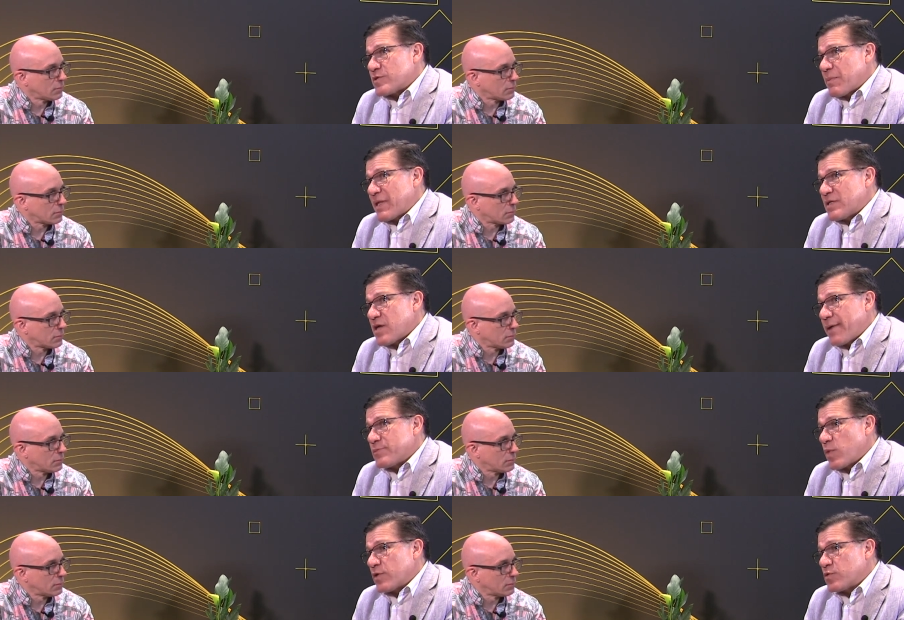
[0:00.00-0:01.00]
Speaker 1: at many times
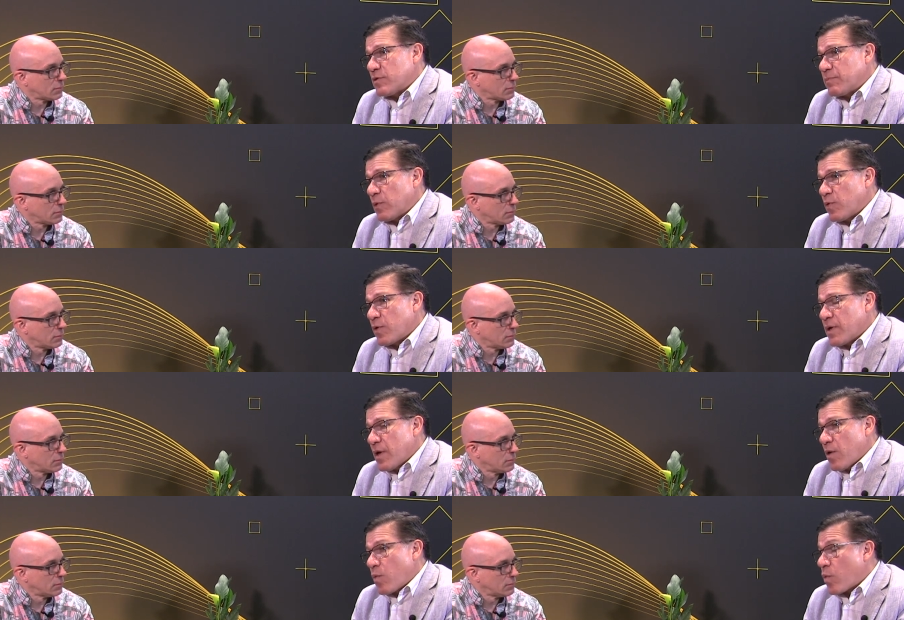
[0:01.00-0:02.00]
want to deploy
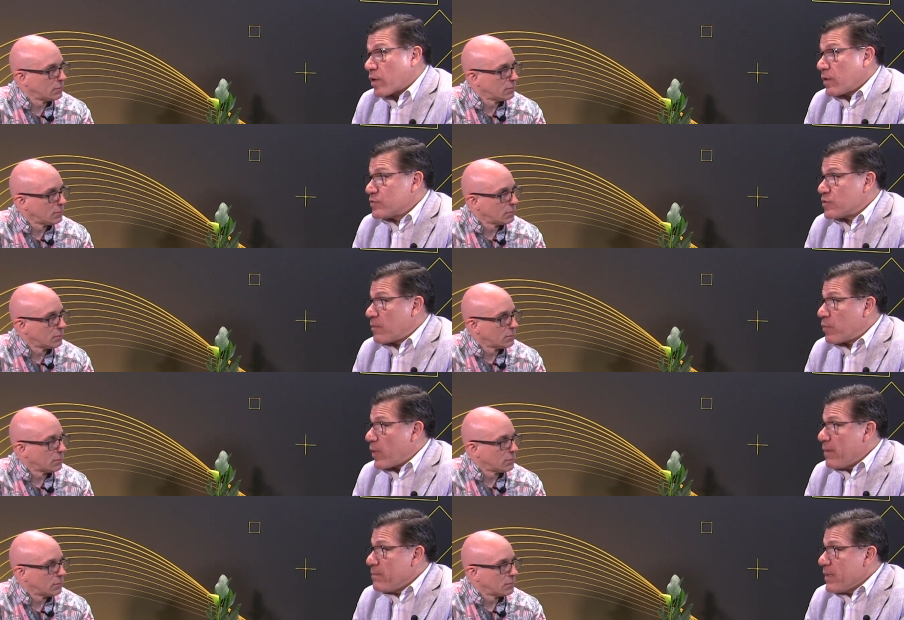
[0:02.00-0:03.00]
workloads
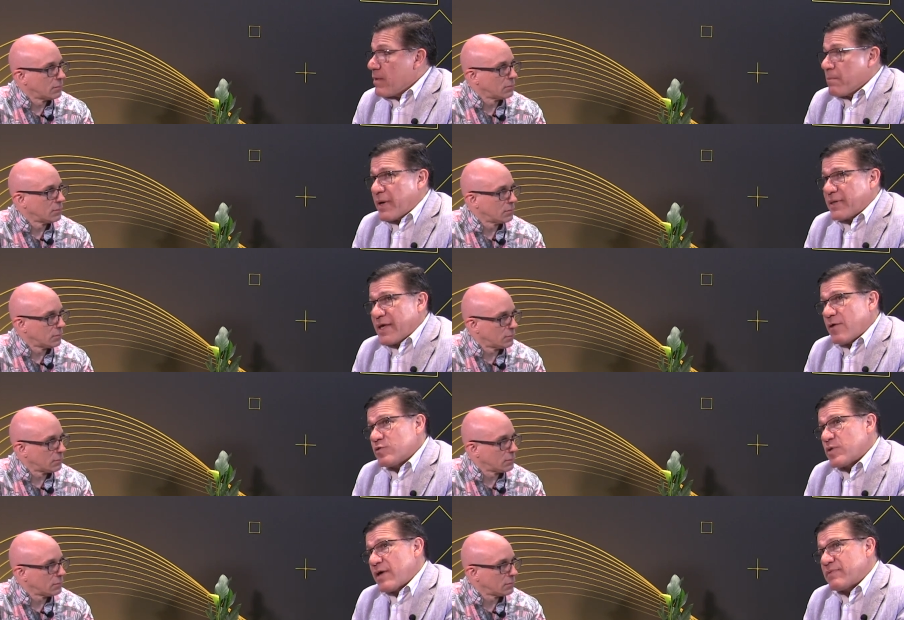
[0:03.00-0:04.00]
on-prem, but they
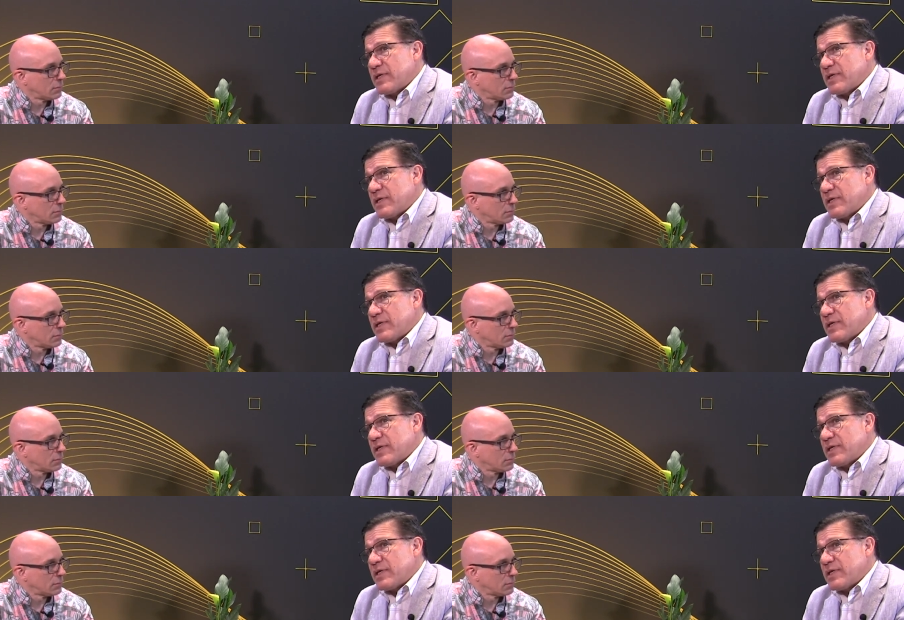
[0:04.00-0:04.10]
also have a